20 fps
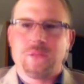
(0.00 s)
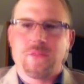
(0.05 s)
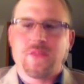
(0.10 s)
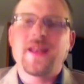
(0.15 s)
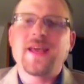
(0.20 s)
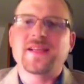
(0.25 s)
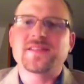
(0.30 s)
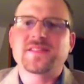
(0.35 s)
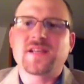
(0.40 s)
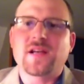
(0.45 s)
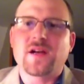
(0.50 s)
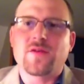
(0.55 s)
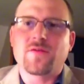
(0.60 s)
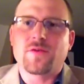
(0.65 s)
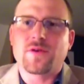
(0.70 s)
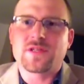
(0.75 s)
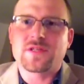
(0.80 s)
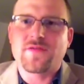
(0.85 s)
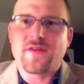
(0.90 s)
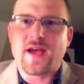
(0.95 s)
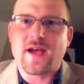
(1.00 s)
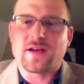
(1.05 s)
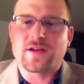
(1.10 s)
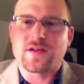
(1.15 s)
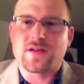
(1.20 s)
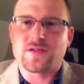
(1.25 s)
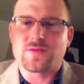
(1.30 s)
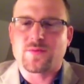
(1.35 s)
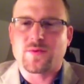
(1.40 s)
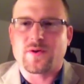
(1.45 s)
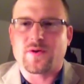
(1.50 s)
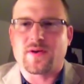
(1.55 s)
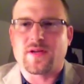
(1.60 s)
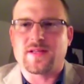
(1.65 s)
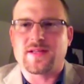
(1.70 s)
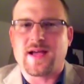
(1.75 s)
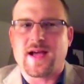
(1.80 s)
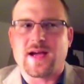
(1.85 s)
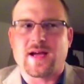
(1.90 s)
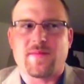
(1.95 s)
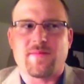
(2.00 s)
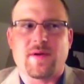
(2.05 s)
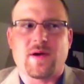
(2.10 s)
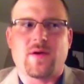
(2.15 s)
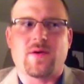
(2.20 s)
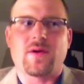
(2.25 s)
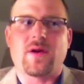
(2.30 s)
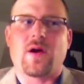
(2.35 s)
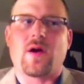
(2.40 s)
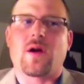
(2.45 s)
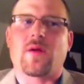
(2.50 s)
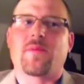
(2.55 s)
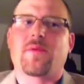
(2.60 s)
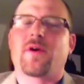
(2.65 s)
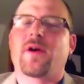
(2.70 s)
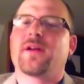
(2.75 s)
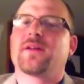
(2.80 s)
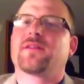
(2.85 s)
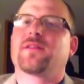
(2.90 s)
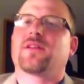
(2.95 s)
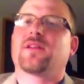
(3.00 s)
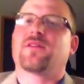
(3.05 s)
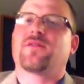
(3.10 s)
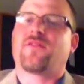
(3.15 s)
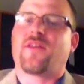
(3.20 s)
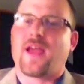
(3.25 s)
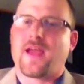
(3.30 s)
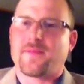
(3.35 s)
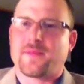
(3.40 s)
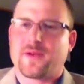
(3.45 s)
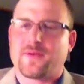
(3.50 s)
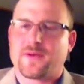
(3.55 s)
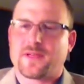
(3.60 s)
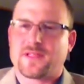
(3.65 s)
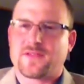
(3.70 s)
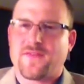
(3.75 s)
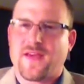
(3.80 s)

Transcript: The next set of risk factors we're going to talk about are parental and family risk